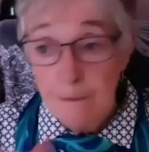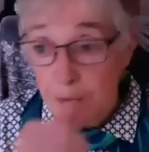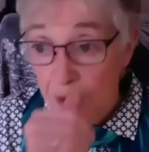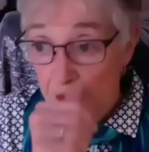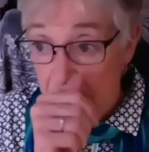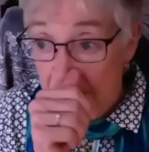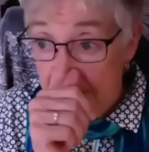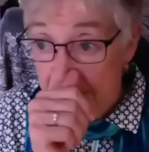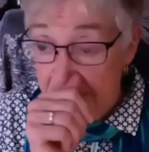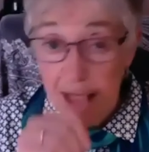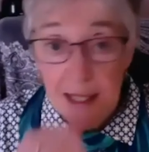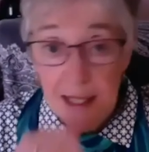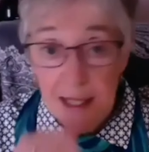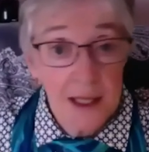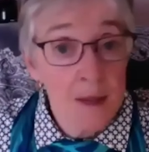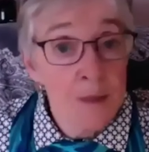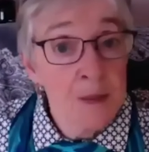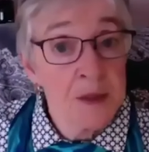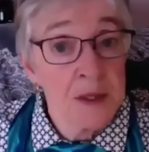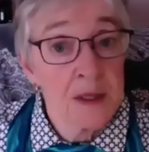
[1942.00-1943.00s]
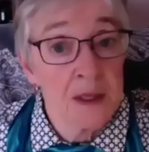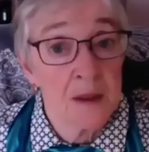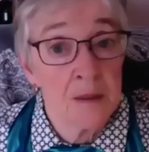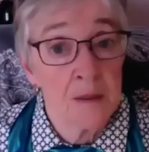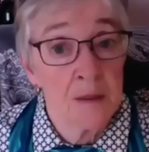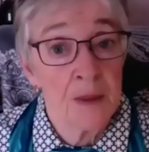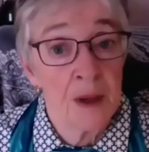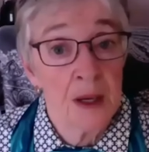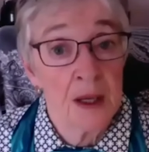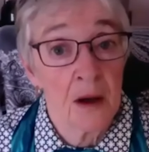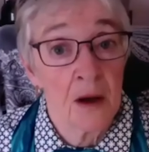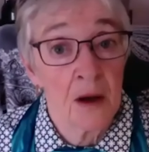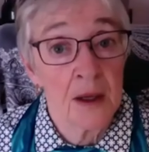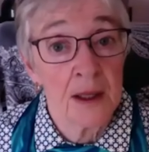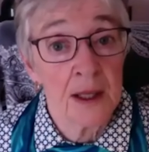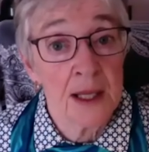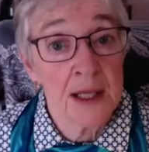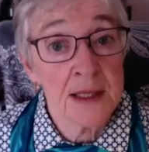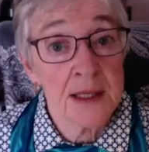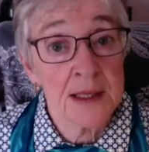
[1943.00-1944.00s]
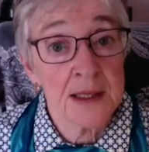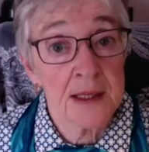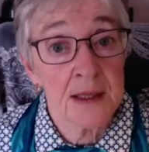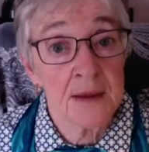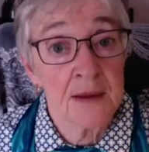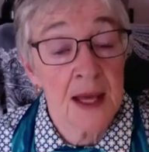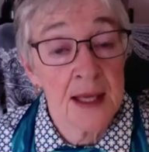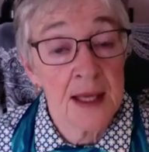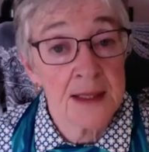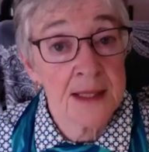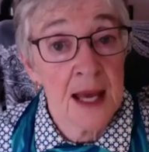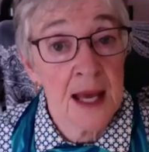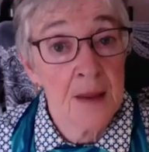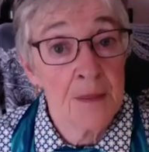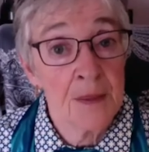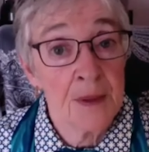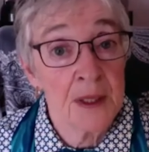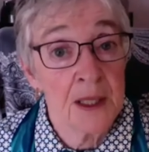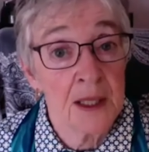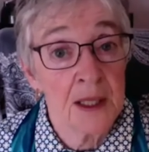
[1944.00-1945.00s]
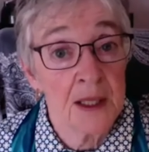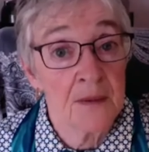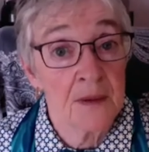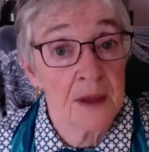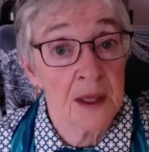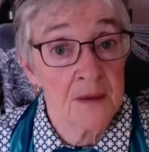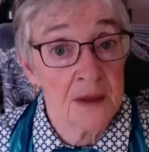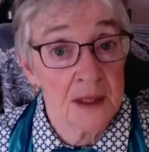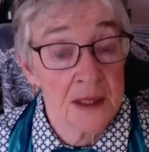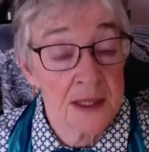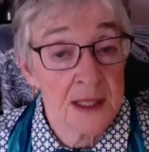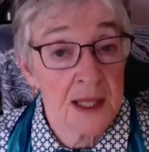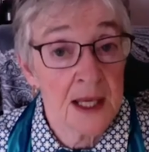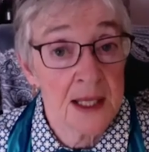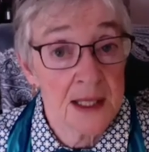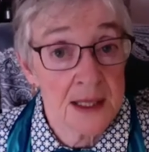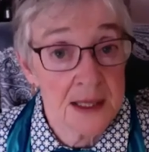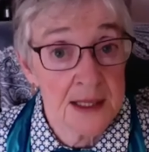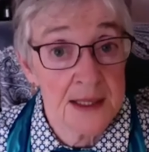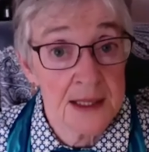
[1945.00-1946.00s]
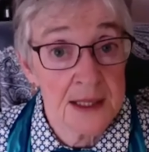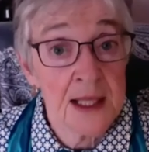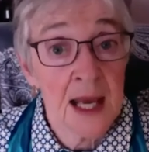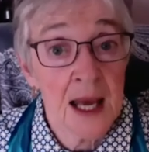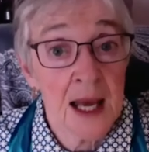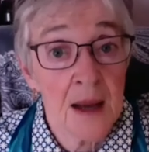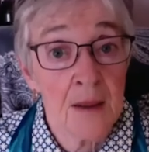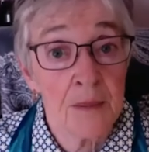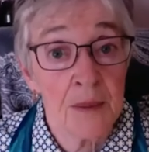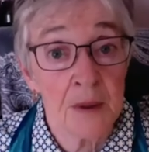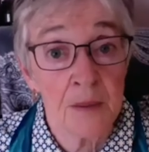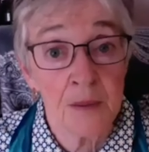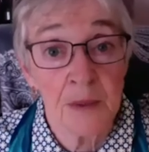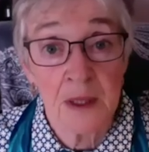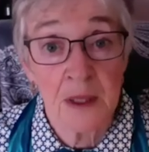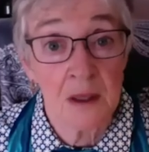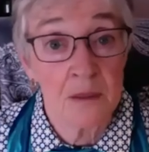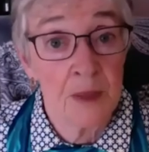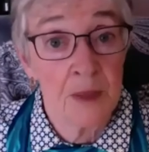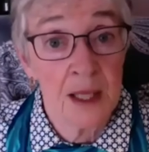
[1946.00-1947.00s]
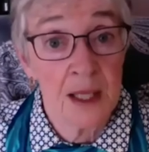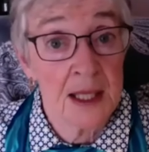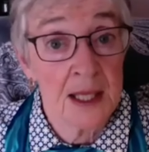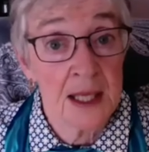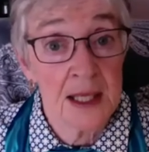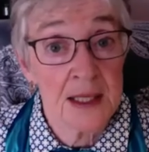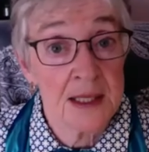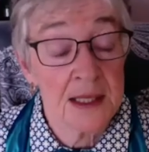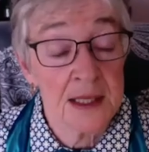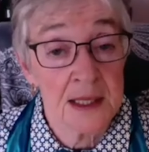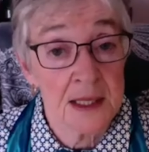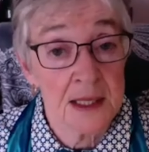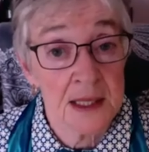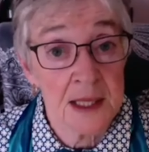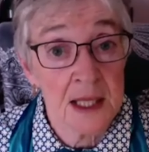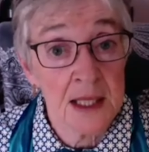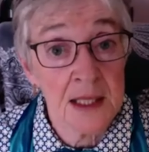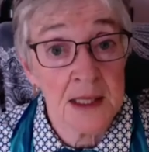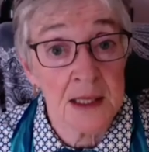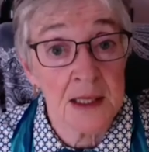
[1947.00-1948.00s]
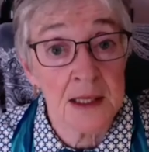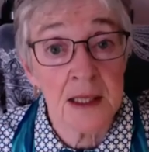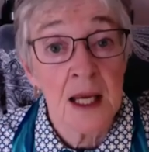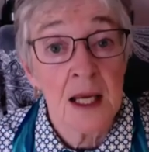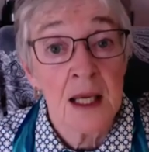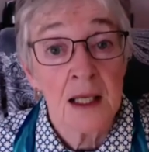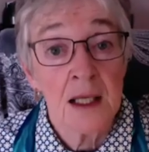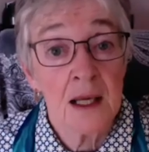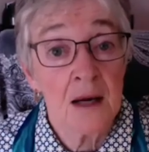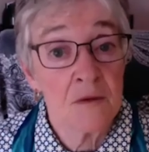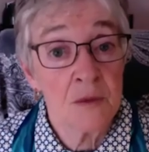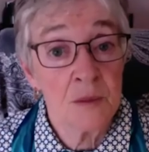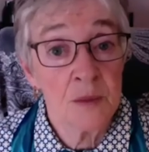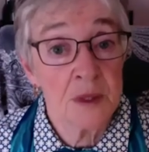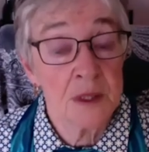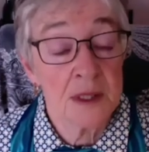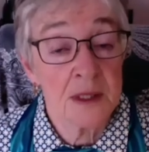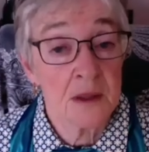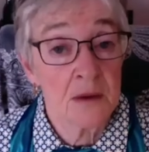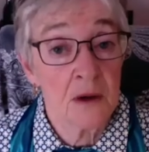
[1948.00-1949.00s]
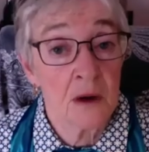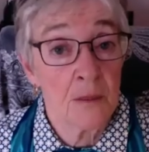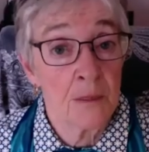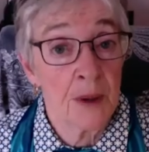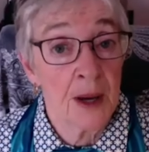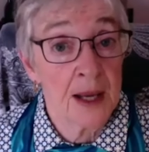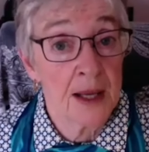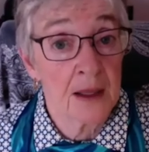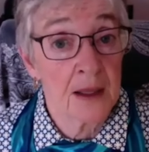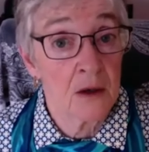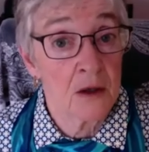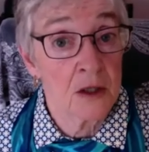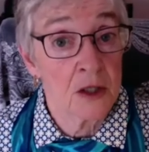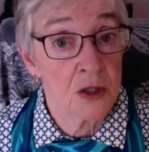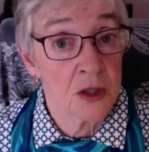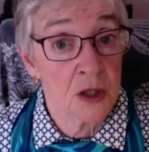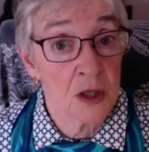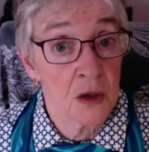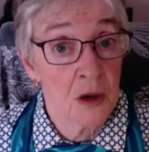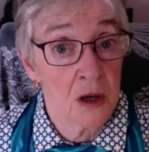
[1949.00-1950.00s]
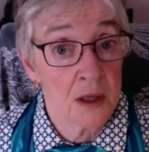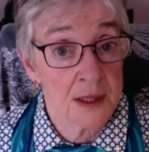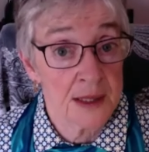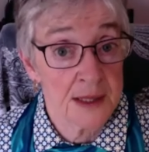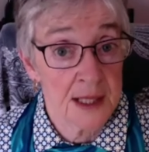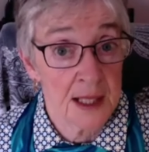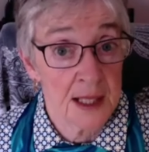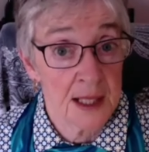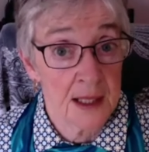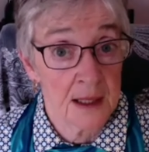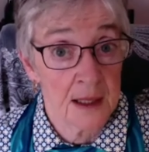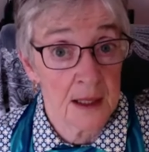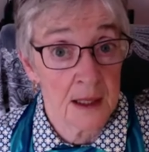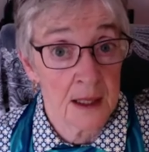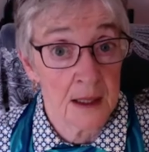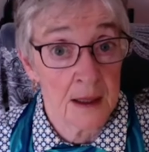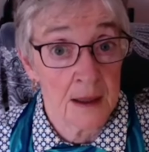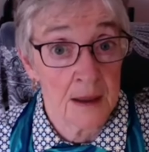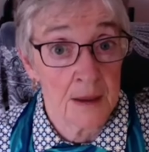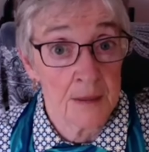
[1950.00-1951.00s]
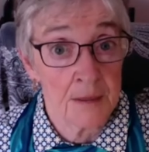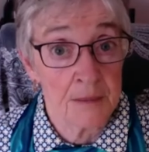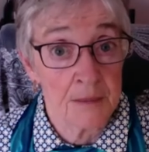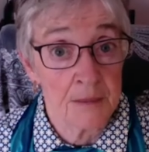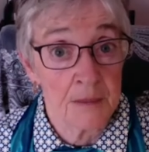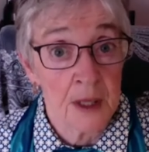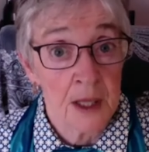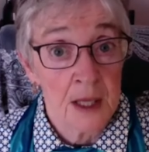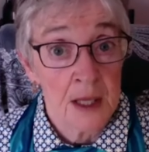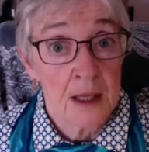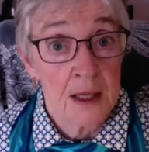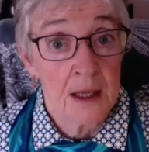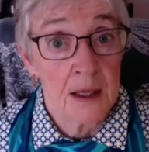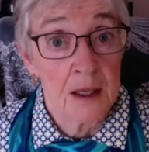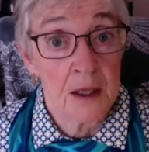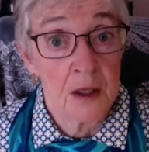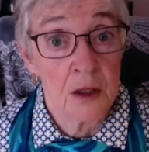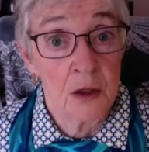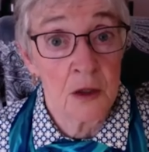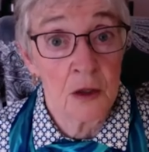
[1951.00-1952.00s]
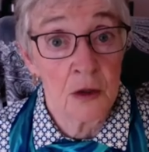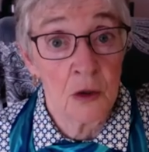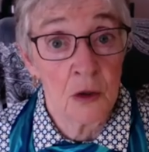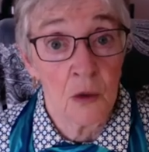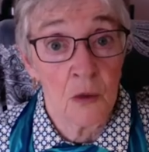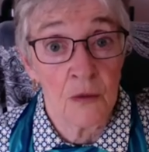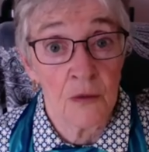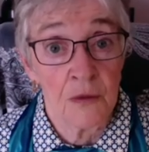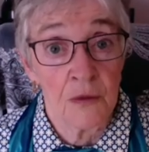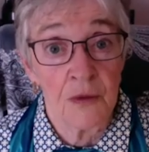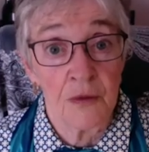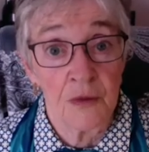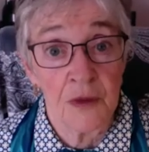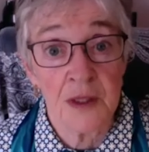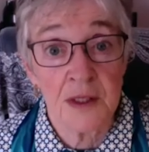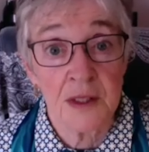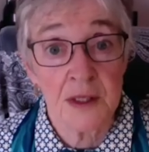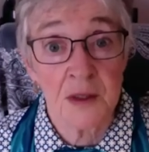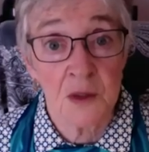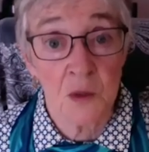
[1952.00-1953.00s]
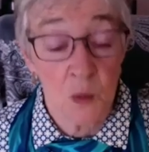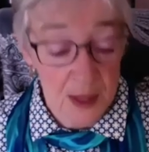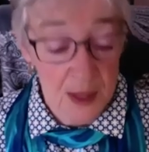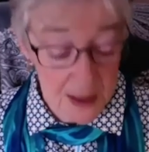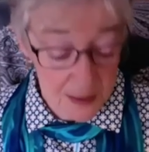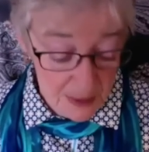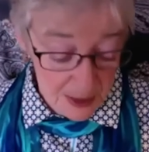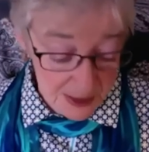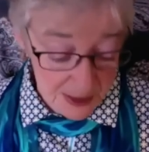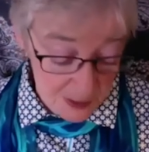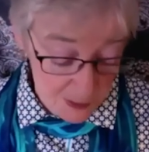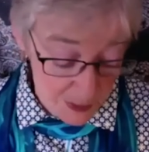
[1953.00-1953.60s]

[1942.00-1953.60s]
to stand up to them. But unless that's happening, and in this case it did happen, but in many cases it doesn't, governments are, by and large are not saying, um, you know, this is the way it must